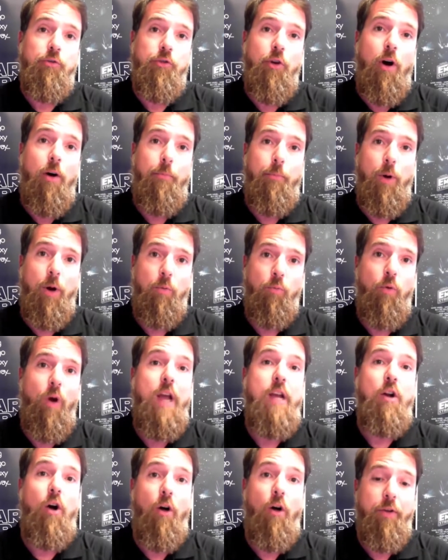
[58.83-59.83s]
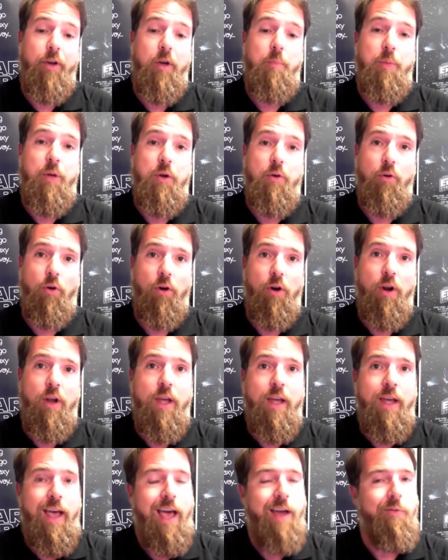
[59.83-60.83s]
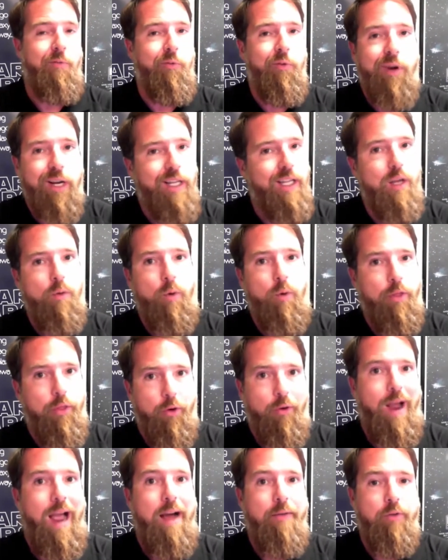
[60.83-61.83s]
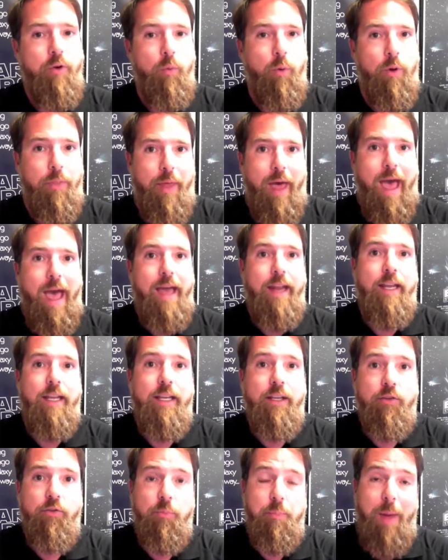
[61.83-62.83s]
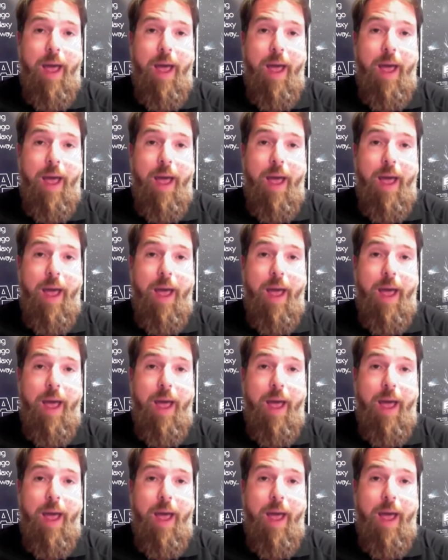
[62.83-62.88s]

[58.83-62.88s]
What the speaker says: software right on the computer. And really what they're after with that is